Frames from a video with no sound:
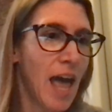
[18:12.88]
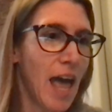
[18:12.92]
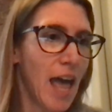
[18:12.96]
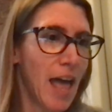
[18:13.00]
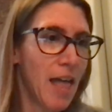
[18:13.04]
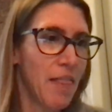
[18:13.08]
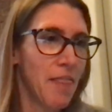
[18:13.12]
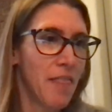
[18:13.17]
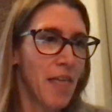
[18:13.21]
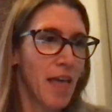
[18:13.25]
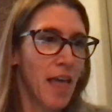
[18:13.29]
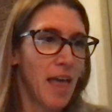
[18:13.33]

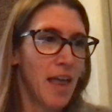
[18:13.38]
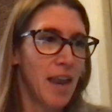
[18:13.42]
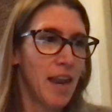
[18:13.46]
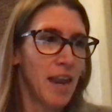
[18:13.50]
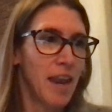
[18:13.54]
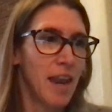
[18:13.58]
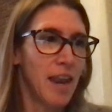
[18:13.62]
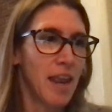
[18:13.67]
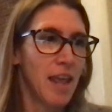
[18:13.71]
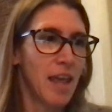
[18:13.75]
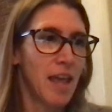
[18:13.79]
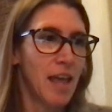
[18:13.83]
And
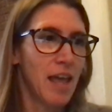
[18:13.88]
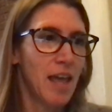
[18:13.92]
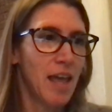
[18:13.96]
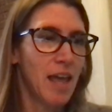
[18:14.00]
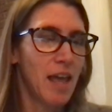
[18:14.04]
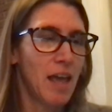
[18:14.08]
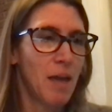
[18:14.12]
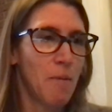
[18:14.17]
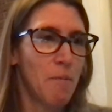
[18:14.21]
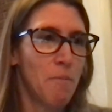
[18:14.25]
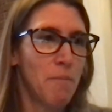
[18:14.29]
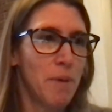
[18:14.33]
then
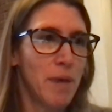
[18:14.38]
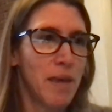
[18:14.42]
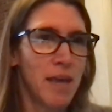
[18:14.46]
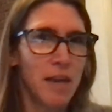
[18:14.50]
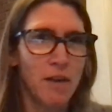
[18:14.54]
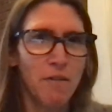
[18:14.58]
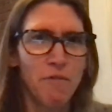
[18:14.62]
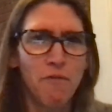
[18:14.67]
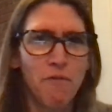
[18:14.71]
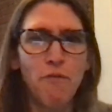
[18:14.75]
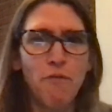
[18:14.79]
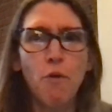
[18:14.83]
eh,
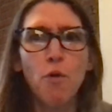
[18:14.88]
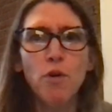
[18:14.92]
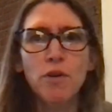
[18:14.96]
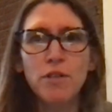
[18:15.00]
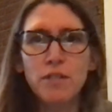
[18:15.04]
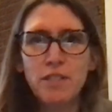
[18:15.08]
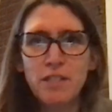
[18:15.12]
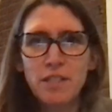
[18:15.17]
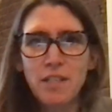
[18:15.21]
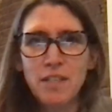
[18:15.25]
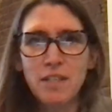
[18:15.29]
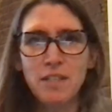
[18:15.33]
being
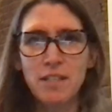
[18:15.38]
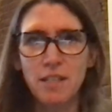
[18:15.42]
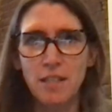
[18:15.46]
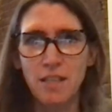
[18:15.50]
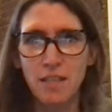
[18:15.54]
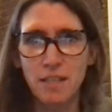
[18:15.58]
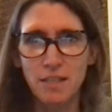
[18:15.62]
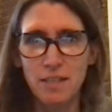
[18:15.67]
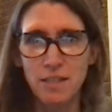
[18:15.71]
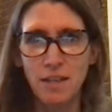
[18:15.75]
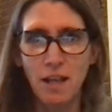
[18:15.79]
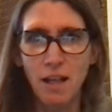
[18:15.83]
forced into
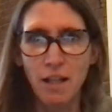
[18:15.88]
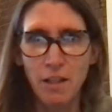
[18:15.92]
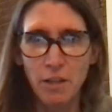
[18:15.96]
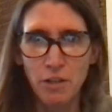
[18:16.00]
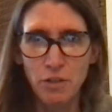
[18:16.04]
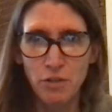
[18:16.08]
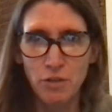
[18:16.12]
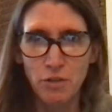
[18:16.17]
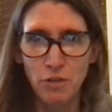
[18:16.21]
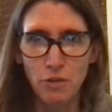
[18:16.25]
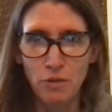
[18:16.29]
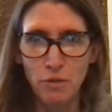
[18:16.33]
this
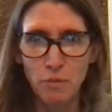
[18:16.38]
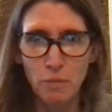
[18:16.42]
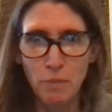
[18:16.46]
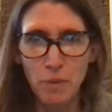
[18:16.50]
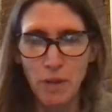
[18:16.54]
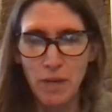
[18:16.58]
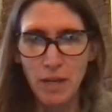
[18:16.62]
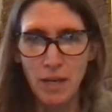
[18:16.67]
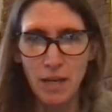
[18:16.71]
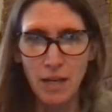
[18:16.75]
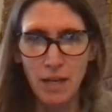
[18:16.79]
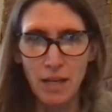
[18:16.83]
solitude,
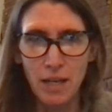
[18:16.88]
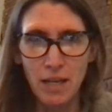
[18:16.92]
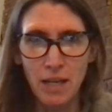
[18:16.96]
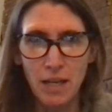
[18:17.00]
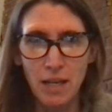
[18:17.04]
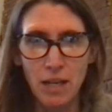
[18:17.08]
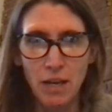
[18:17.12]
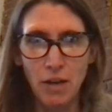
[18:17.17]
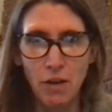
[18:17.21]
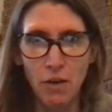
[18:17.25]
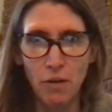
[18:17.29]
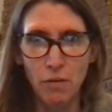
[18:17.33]
being,
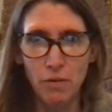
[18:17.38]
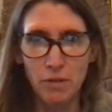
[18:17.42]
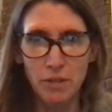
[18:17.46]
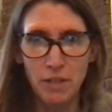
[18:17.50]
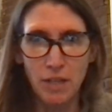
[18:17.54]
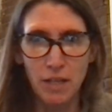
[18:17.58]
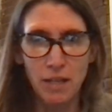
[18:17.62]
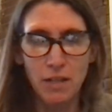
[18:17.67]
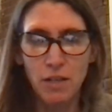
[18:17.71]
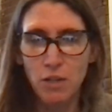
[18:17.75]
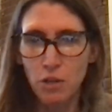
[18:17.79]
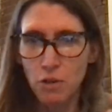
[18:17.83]
you know,
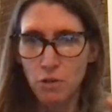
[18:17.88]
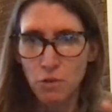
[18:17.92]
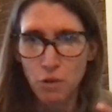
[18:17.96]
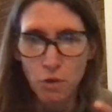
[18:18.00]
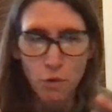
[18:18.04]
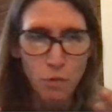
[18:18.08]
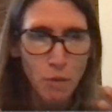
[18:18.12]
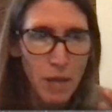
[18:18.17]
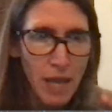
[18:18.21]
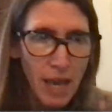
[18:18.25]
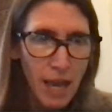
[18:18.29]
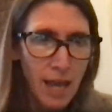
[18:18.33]
said,
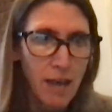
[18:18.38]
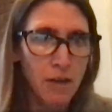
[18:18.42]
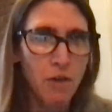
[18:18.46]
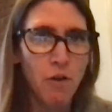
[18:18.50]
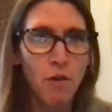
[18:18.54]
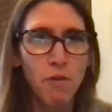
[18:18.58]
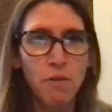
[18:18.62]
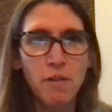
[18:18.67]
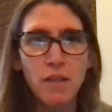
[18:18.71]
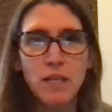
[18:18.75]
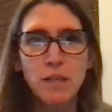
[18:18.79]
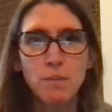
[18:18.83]
you can't
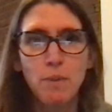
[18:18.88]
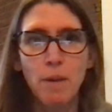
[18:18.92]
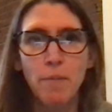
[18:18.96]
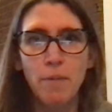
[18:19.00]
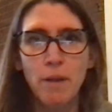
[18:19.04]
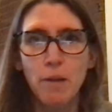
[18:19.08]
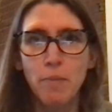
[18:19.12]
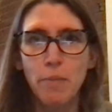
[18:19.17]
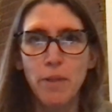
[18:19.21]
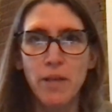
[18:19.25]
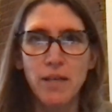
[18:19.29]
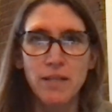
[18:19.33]
go to these
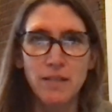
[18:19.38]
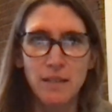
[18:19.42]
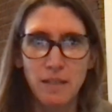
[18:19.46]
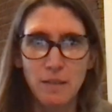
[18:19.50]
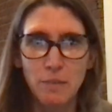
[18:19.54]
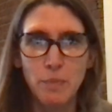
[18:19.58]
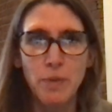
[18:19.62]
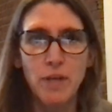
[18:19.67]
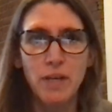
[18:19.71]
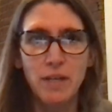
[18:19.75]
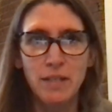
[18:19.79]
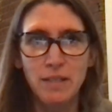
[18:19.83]
public
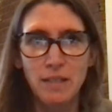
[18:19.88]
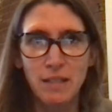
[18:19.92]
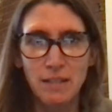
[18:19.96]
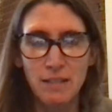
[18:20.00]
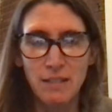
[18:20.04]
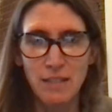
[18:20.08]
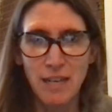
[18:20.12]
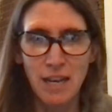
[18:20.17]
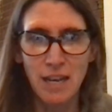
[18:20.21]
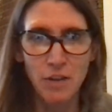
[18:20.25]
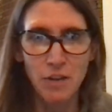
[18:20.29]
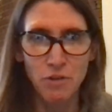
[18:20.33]
places because
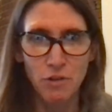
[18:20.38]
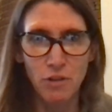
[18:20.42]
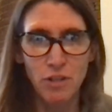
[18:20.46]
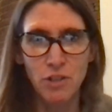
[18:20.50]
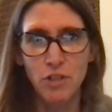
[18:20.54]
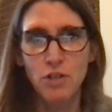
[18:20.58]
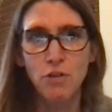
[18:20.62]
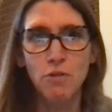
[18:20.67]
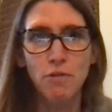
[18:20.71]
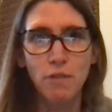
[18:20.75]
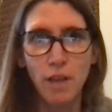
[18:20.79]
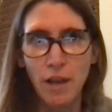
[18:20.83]
it's
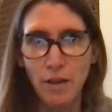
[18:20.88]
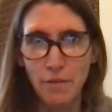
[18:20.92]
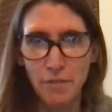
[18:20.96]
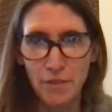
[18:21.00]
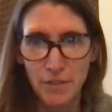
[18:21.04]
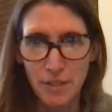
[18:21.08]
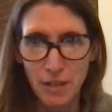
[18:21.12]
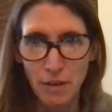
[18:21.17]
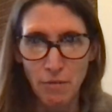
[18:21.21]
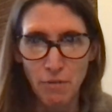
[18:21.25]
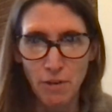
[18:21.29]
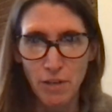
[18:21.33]
dangerous. Your life
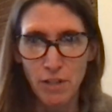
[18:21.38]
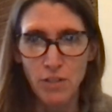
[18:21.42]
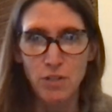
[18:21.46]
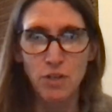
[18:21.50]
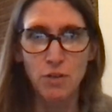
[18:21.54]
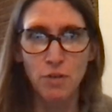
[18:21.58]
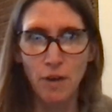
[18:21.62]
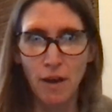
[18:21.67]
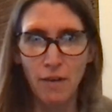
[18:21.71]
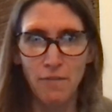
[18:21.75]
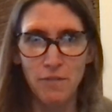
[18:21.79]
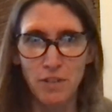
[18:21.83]
is at risk.
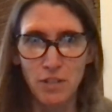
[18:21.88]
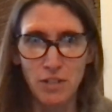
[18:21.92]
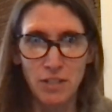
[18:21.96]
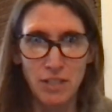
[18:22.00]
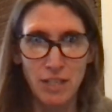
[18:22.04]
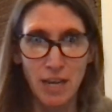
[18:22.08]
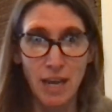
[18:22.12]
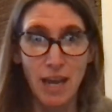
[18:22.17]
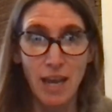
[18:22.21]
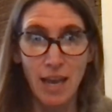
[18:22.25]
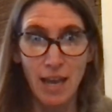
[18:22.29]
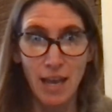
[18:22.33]
You have to
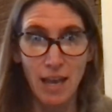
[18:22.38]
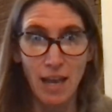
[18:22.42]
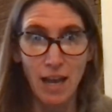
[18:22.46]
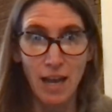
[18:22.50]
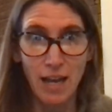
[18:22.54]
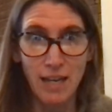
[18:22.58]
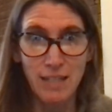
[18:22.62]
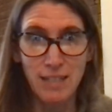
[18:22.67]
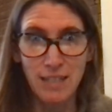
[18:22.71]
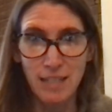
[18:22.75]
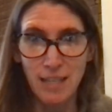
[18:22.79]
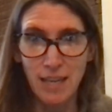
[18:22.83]
stay
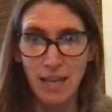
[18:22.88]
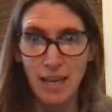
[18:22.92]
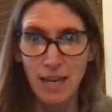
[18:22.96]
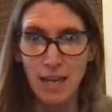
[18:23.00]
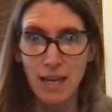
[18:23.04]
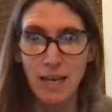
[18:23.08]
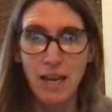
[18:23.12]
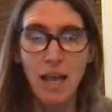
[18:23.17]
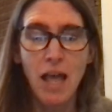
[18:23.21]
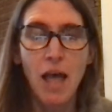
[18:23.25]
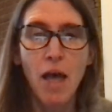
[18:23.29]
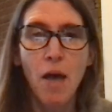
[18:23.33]

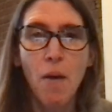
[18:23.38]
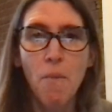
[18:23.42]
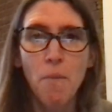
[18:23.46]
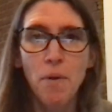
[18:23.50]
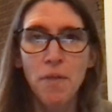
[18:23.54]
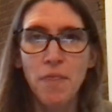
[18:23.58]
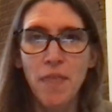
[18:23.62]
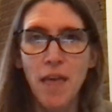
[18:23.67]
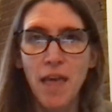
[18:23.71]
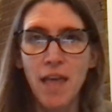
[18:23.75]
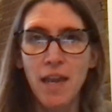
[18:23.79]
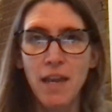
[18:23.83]
isolated.
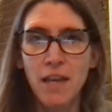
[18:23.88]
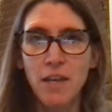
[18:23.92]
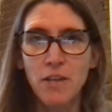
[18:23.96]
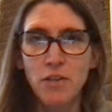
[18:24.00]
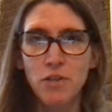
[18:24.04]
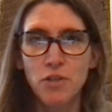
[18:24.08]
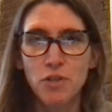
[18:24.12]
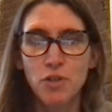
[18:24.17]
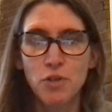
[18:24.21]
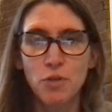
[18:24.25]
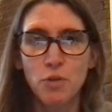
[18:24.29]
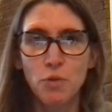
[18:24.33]
But then
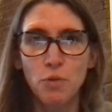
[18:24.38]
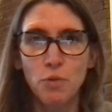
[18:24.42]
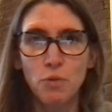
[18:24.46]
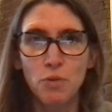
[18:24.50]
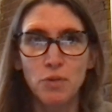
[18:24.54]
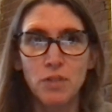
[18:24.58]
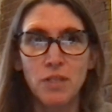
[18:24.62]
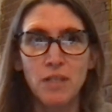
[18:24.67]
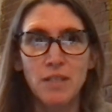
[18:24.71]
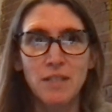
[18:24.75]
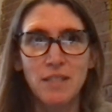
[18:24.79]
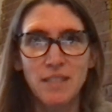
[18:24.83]
to
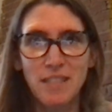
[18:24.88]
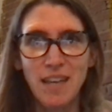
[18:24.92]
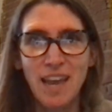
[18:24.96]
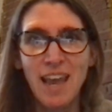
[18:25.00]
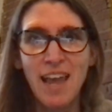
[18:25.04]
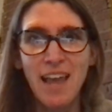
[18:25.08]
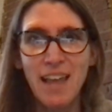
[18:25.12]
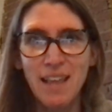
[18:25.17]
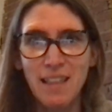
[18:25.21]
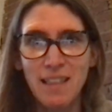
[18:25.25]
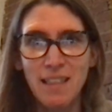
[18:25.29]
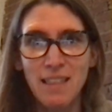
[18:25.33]

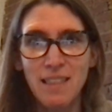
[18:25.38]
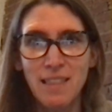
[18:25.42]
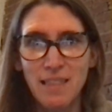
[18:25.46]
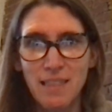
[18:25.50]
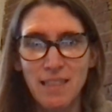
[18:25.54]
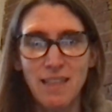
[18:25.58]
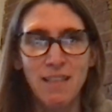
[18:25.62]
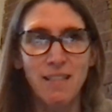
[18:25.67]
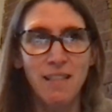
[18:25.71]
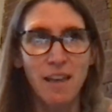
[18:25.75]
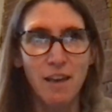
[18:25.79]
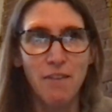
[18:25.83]
sustain
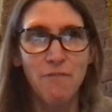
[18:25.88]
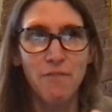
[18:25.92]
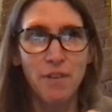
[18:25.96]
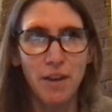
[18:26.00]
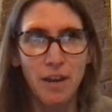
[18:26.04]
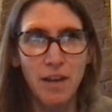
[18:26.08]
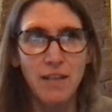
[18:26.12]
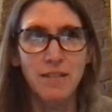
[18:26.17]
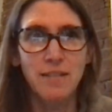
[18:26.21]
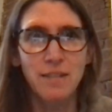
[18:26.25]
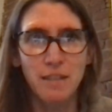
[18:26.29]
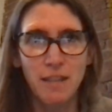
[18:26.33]
the life
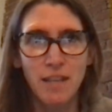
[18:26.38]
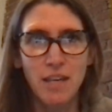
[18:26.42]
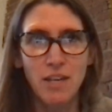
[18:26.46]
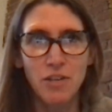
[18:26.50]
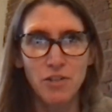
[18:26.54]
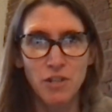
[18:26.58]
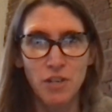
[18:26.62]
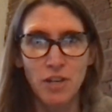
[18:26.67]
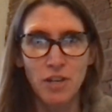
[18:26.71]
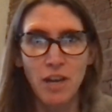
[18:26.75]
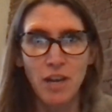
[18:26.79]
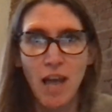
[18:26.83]
in
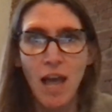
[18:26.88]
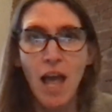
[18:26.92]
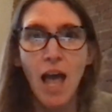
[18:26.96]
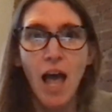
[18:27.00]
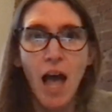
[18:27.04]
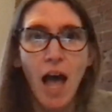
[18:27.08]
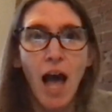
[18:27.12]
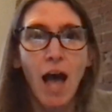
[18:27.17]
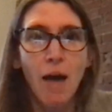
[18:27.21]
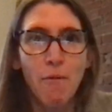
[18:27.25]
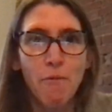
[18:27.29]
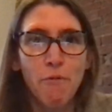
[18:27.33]
isolation,
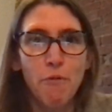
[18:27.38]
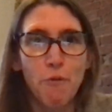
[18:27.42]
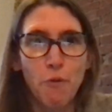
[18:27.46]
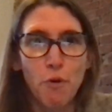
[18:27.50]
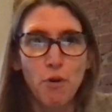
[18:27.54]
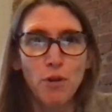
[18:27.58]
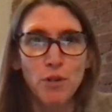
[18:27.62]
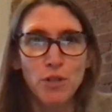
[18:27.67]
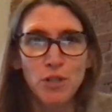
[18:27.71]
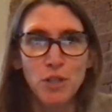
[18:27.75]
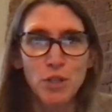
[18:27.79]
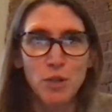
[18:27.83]
I'm
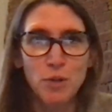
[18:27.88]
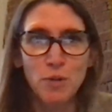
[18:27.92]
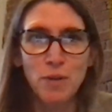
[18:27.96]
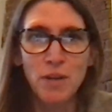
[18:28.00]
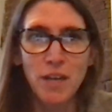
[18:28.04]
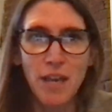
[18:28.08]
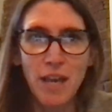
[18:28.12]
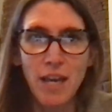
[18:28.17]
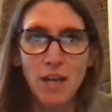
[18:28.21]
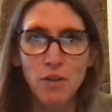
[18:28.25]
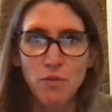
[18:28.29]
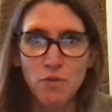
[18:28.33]
forced to
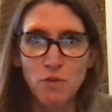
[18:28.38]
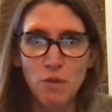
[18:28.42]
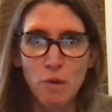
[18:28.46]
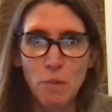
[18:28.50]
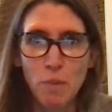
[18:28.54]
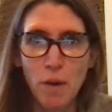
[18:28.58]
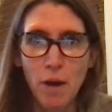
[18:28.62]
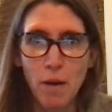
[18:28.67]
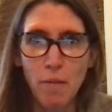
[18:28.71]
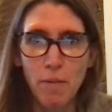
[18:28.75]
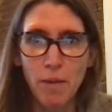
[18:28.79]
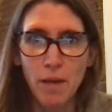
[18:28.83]
engage with the
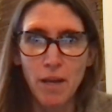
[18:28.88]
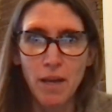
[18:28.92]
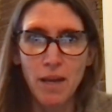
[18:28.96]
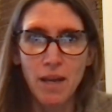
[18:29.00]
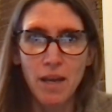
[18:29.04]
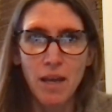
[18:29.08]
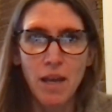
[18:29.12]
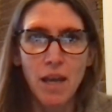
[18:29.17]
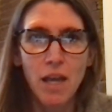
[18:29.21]
public.